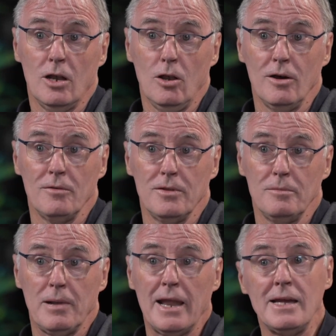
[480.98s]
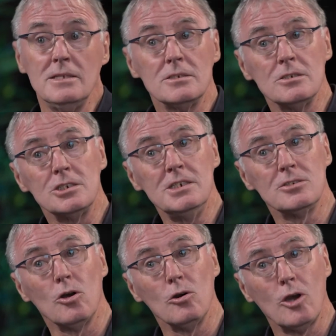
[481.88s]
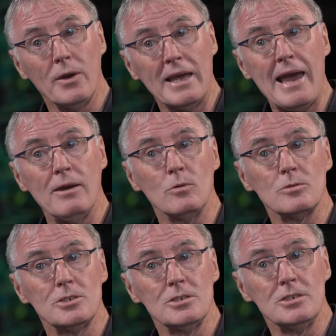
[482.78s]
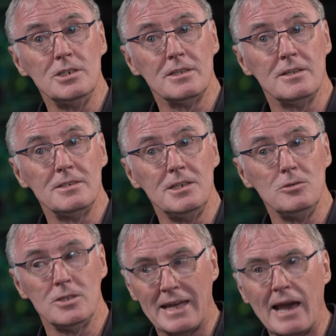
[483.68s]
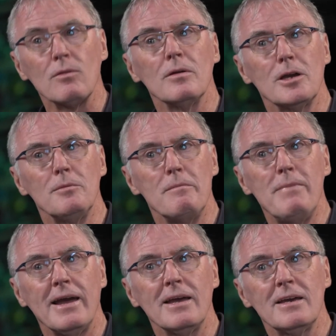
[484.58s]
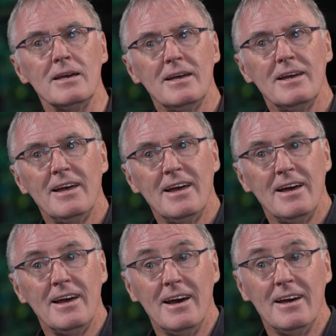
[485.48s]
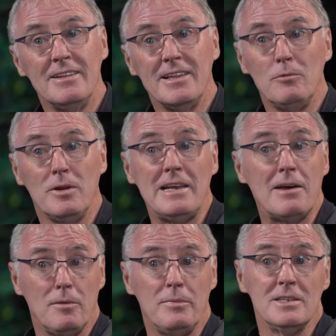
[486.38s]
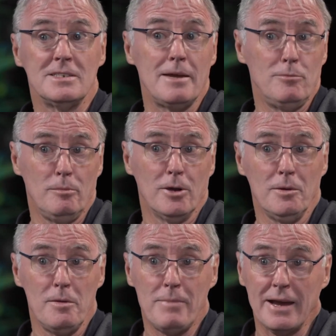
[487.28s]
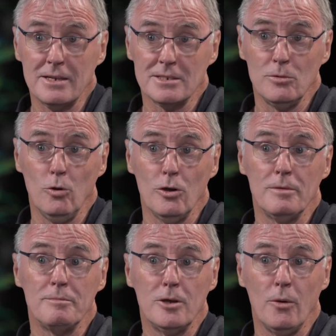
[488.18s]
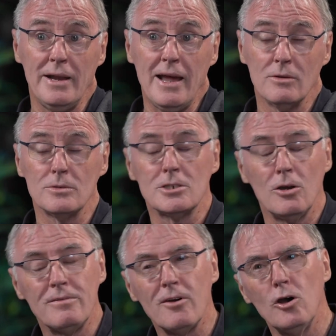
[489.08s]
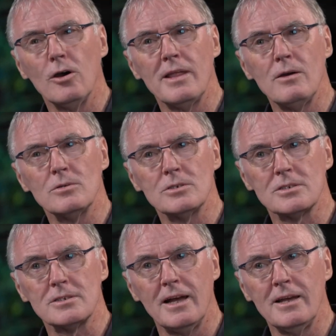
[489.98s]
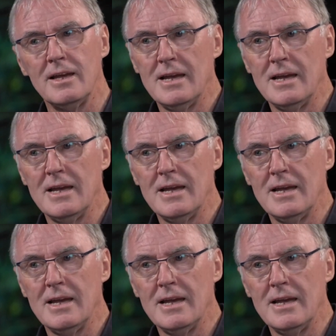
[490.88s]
a lot of the planes that she saw going out, she used to count them coming back. And they would never be the same number coming back as they were going out. So for her, that was like